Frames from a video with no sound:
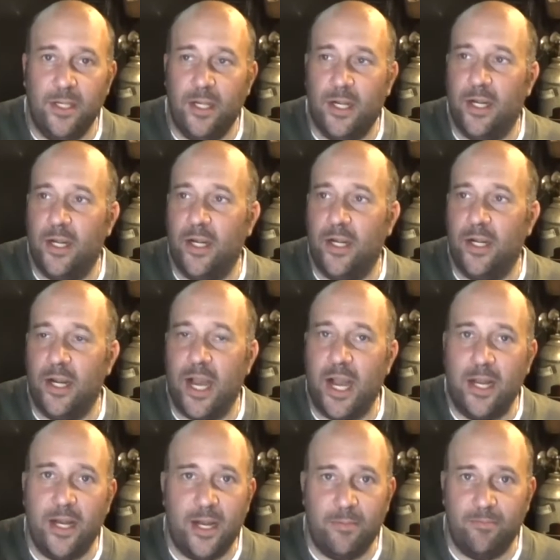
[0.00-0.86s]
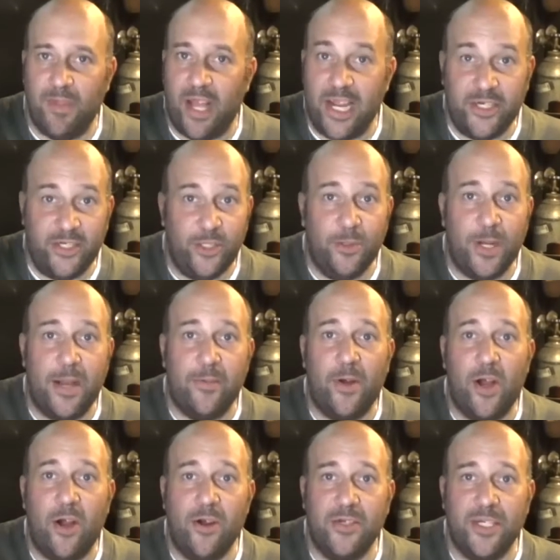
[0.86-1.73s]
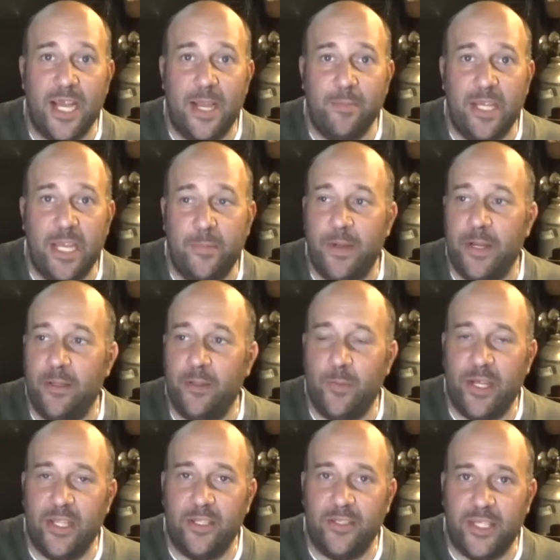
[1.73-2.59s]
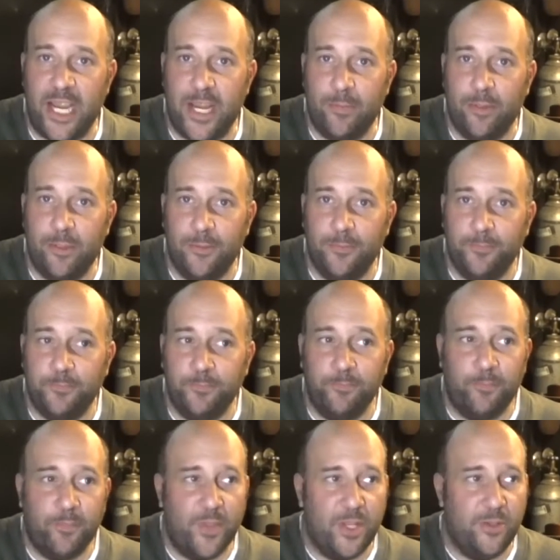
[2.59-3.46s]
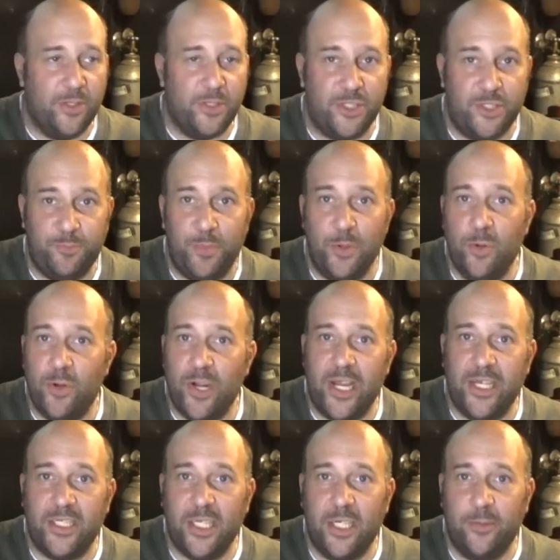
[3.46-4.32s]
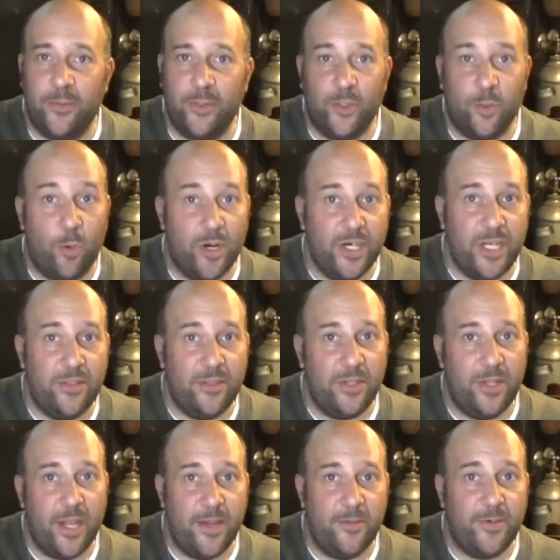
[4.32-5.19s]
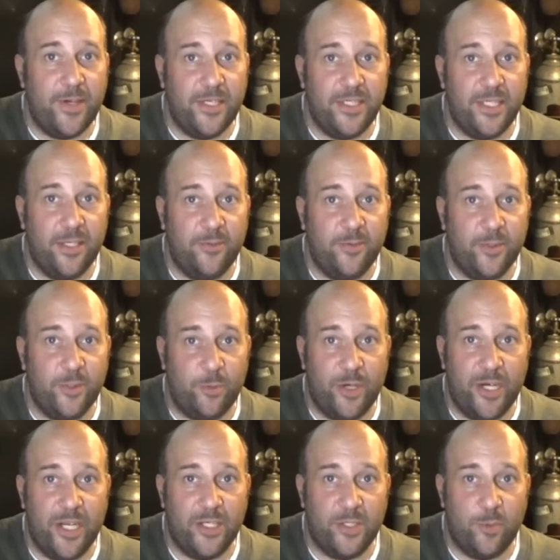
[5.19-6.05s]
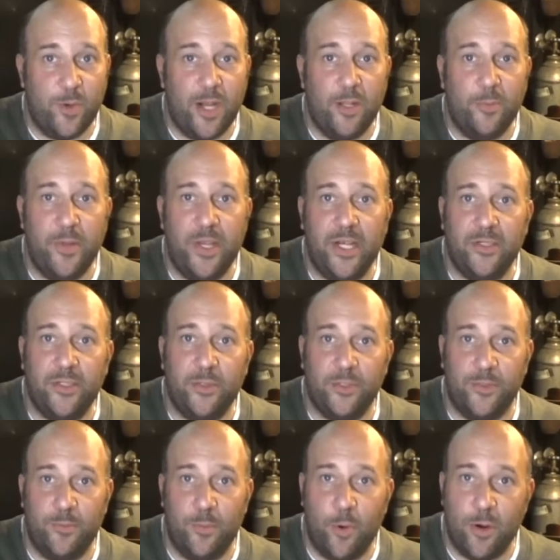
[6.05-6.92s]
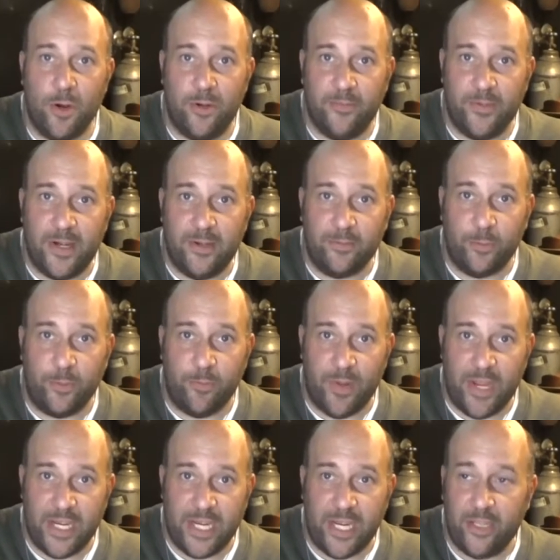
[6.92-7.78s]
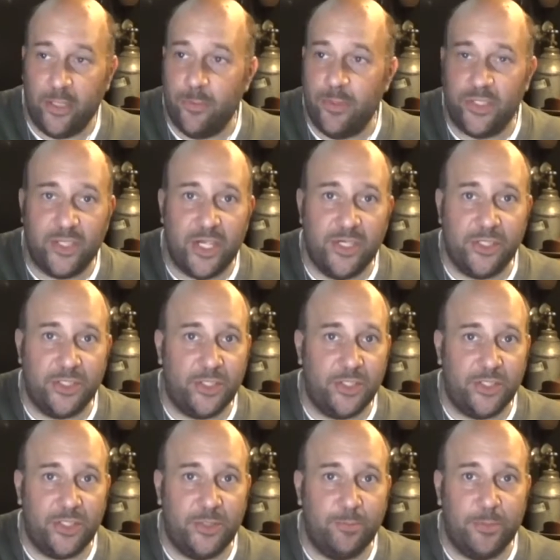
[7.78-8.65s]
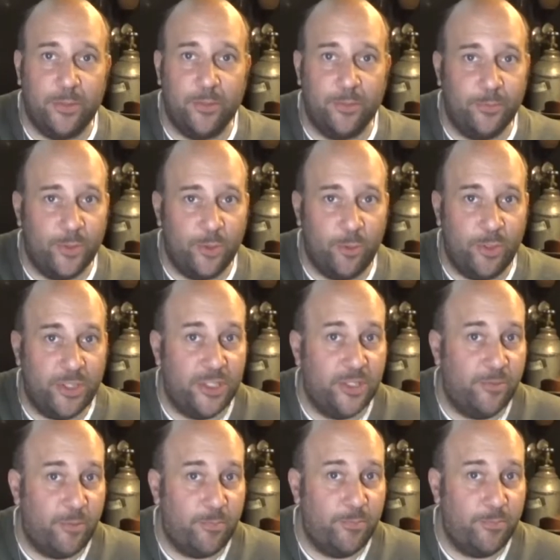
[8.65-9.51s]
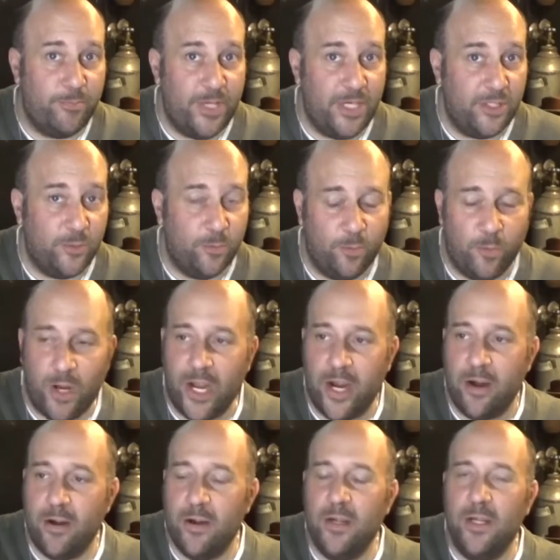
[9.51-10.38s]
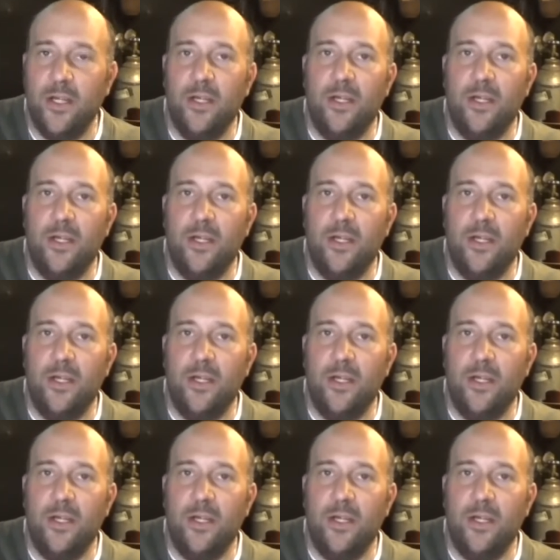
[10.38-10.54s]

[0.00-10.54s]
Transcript: Uh, I do have a hard time keeping them on the table. The spoon I sell for 20, the knife I sell for 20 as well because there's more involved in making them. It's not just a simple twist of a piece of wire.